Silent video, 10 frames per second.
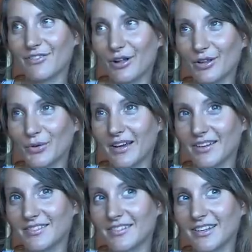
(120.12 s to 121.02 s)
follow
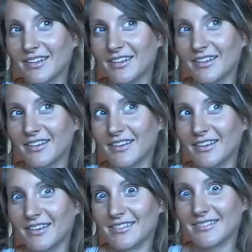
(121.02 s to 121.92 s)
that
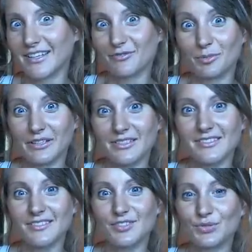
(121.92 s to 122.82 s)
state of
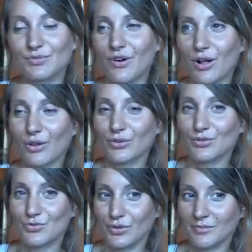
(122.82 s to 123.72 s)
bliss, to follow
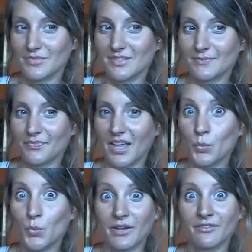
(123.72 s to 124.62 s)
those dreams.
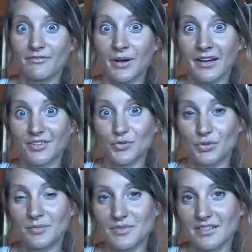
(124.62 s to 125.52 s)
And one of my
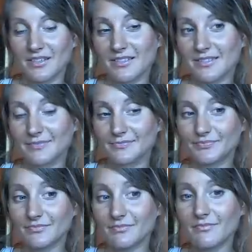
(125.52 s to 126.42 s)
dreams is
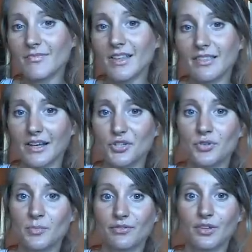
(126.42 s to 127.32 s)
that
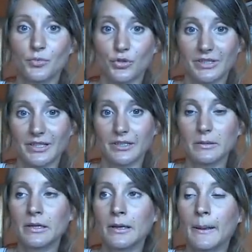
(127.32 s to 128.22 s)
dream of community.
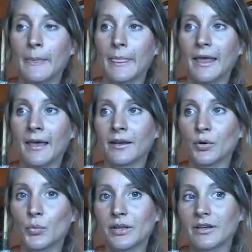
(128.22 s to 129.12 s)
And I
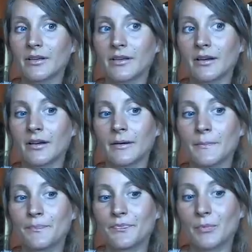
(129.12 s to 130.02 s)
really
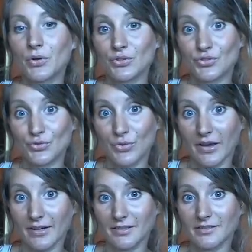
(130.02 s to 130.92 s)
am going to do
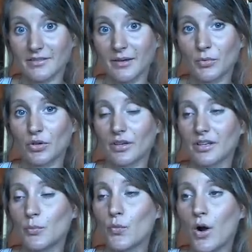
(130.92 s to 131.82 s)
that. I'm going to
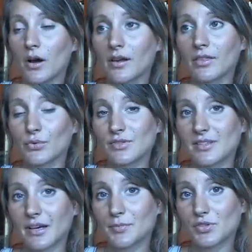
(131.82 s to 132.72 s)
keep walking those
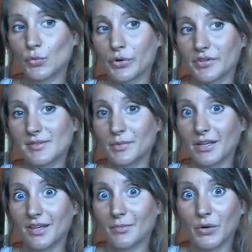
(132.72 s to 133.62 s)
steps towards
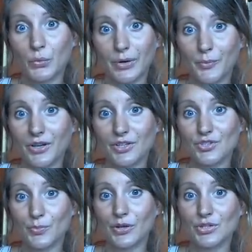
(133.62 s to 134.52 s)
making my webpage
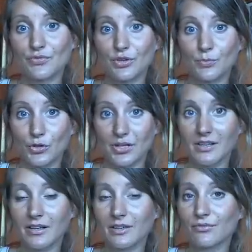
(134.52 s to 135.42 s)
a page of
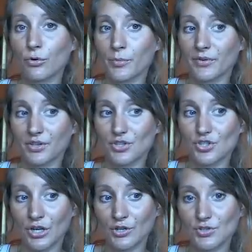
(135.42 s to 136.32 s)
community and a forum of
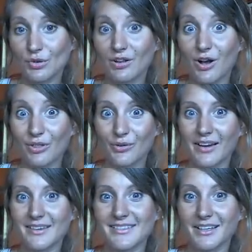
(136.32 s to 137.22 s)
exchange, so that all you
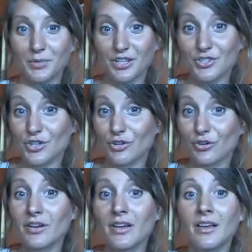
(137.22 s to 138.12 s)
guys can meet each
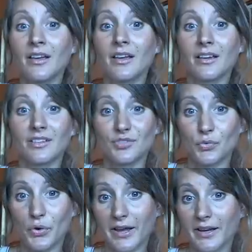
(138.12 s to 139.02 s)
other, can
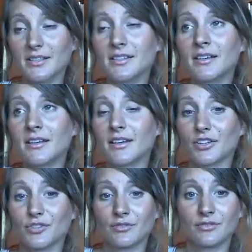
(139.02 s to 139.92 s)
interact,
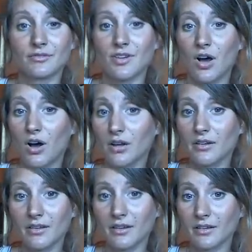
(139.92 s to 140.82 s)
can talk,
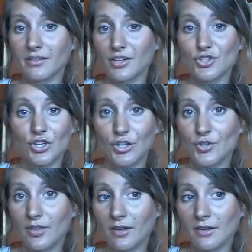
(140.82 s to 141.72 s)
can
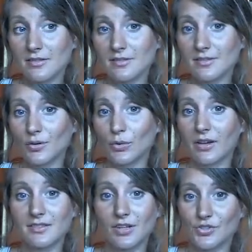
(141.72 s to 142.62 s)
exchange things, so
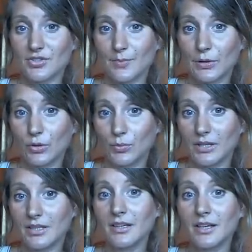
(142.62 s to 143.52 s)
that it's not just about
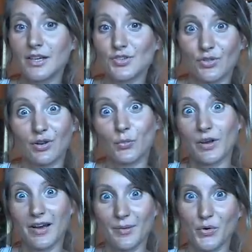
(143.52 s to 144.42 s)
me, so that
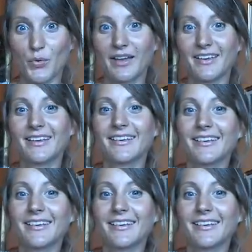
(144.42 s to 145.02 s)
when I'm away,